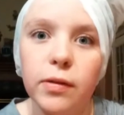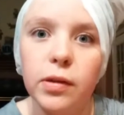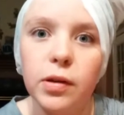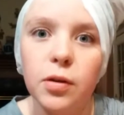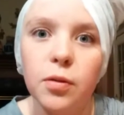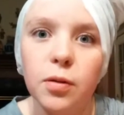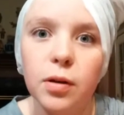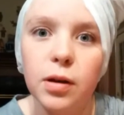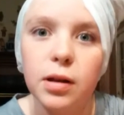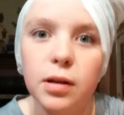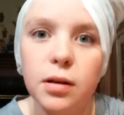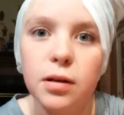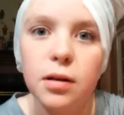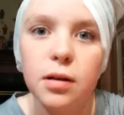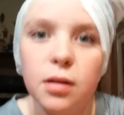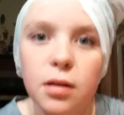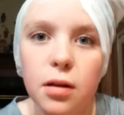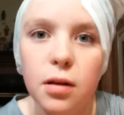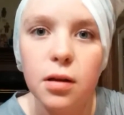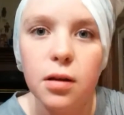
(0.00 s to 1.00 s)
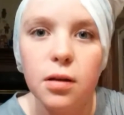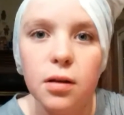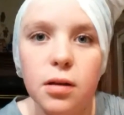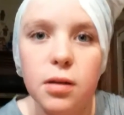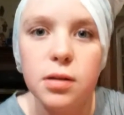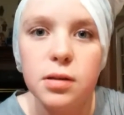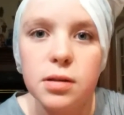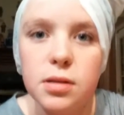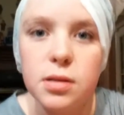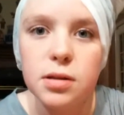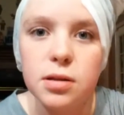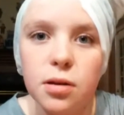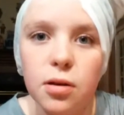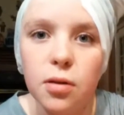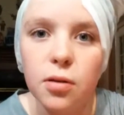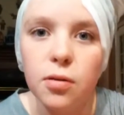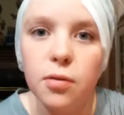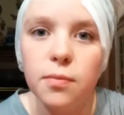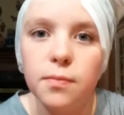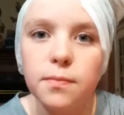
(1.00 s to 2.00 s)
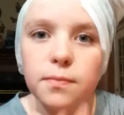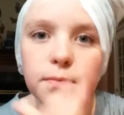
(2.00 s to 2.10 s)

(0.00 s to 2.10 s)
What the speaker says: to do it. So,